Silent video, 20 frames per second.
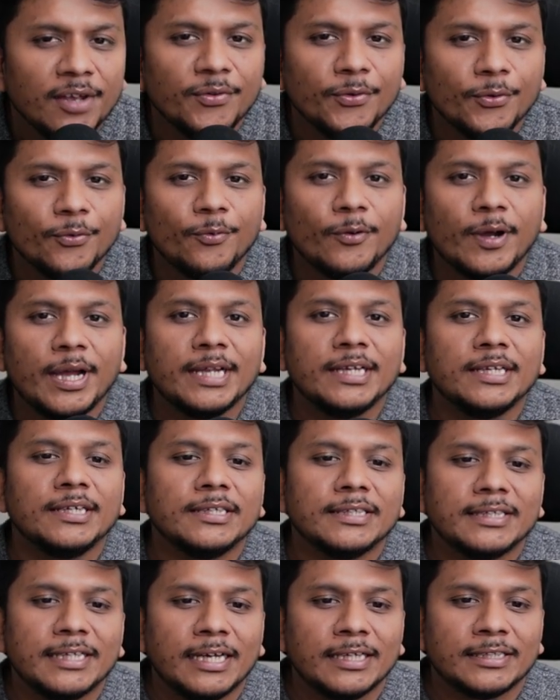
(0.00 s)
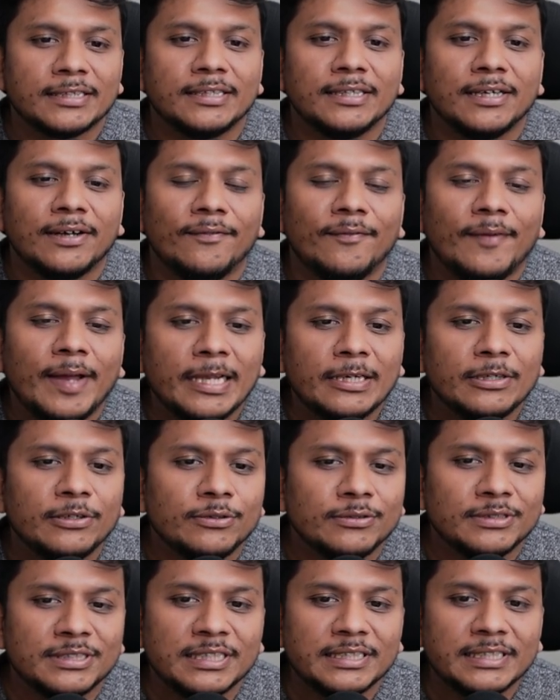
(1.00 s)
If you find that the
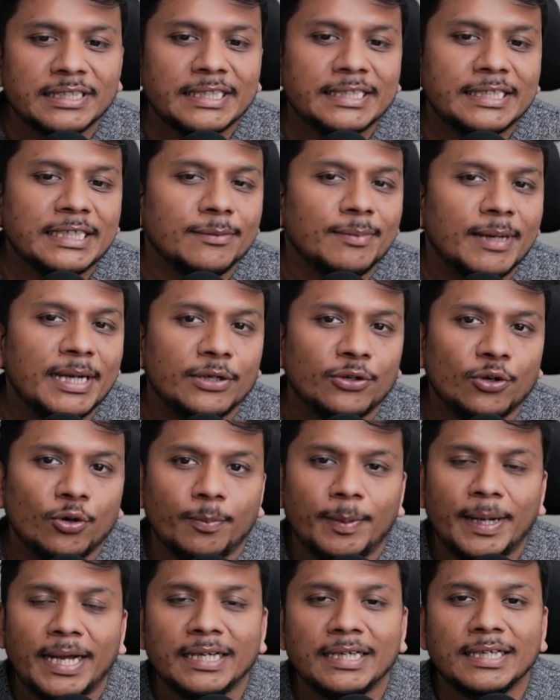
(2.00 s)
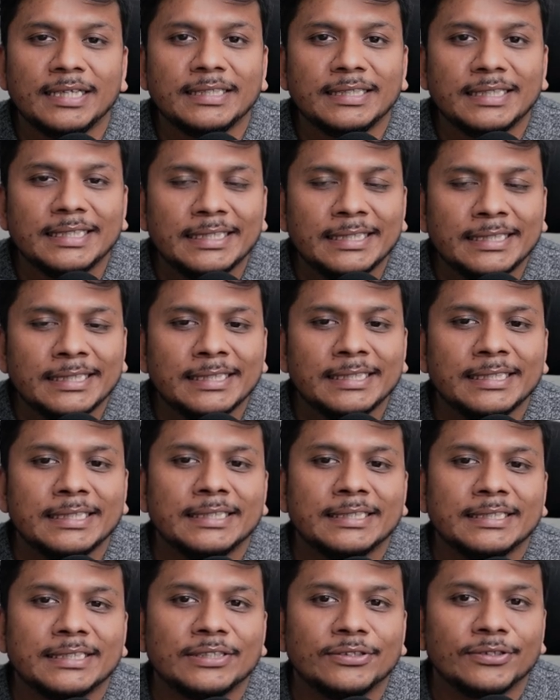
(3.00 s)
value generated by Copilot
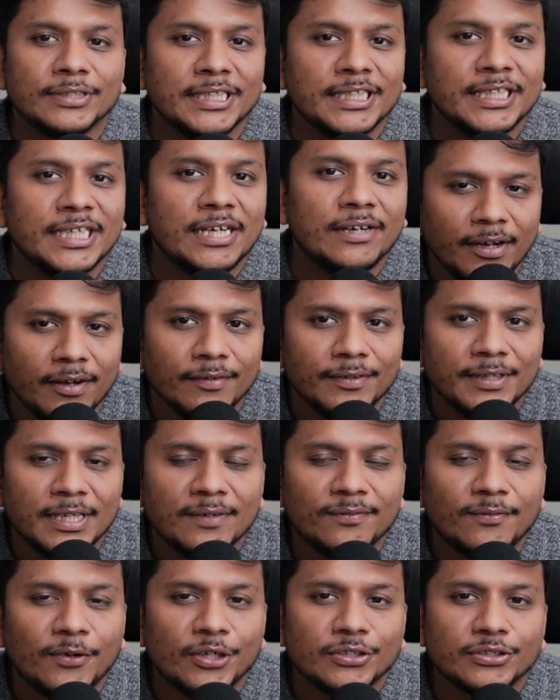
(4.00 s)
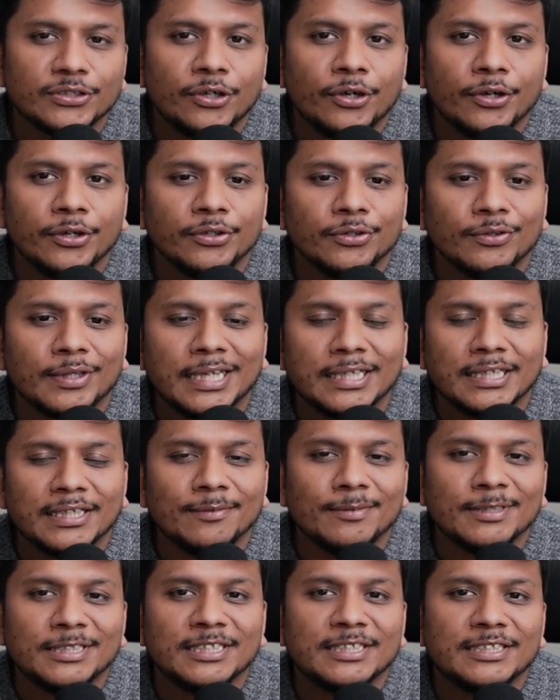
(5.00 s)
is good enough, then for sure you can
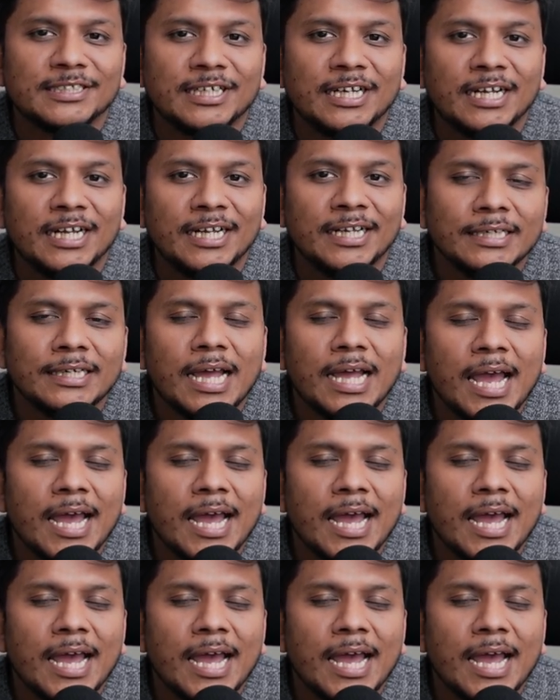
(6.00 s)
give it a try,